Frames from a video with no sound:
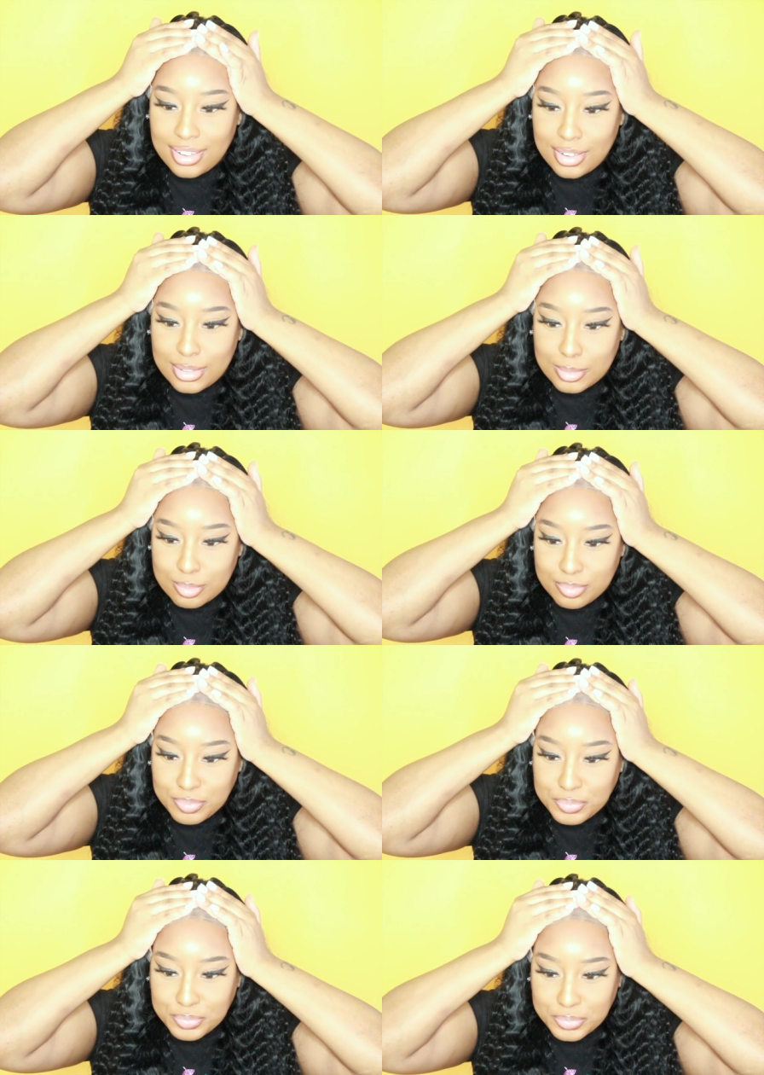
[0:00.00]

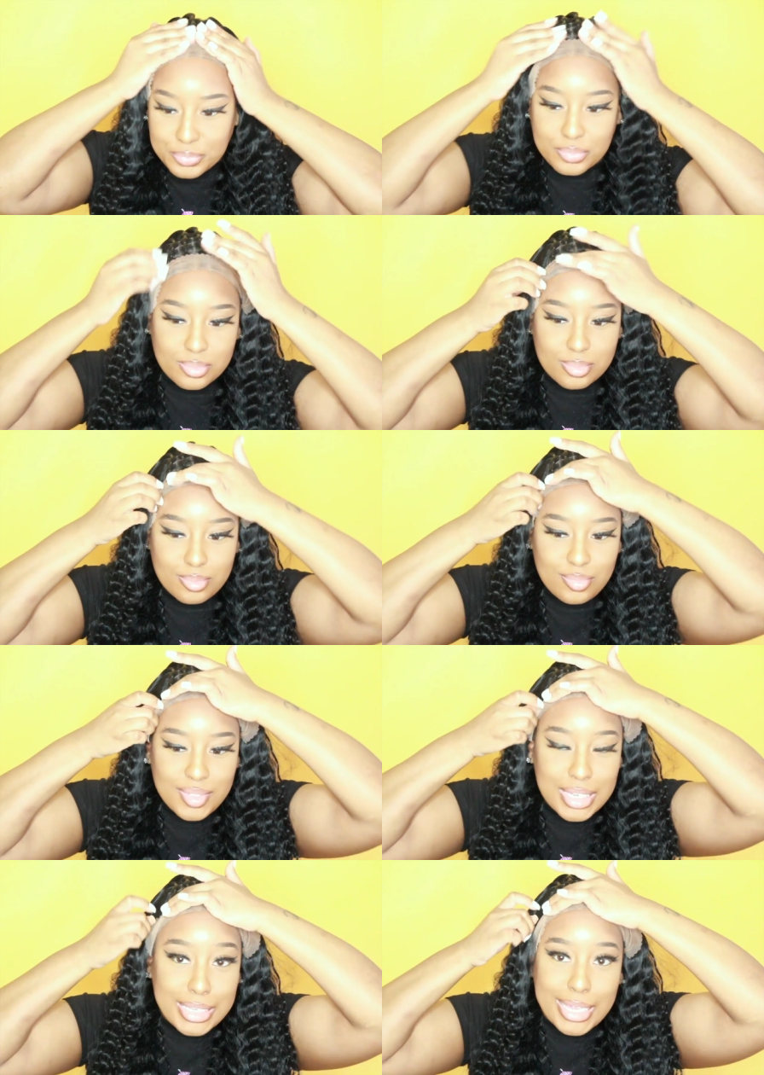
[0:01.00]
um,
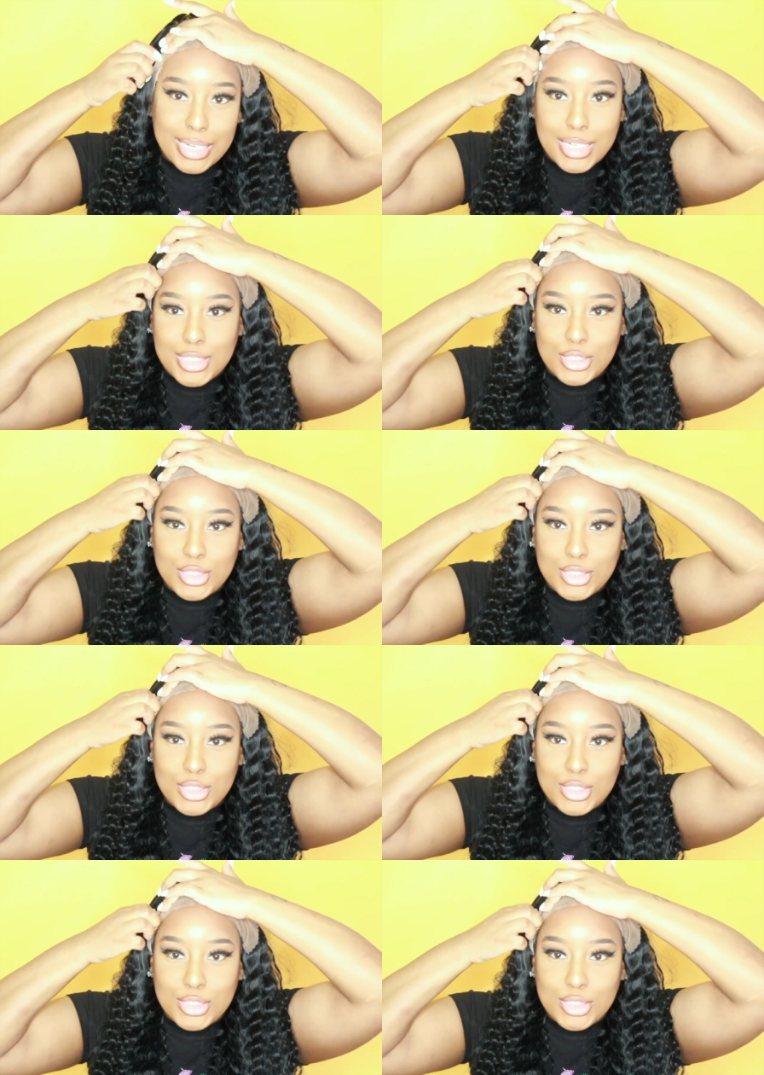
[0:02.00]
yeah,